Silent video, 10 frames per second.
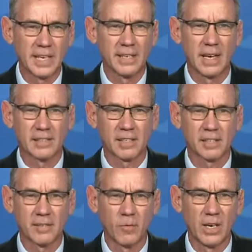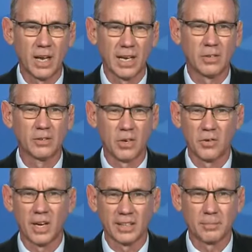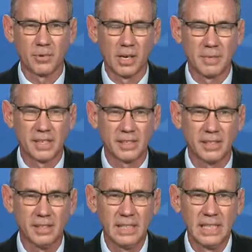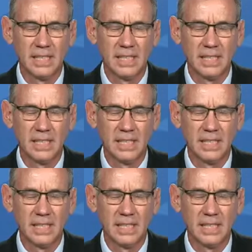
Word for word: They didn't ask us if we like or don't like the prime minister.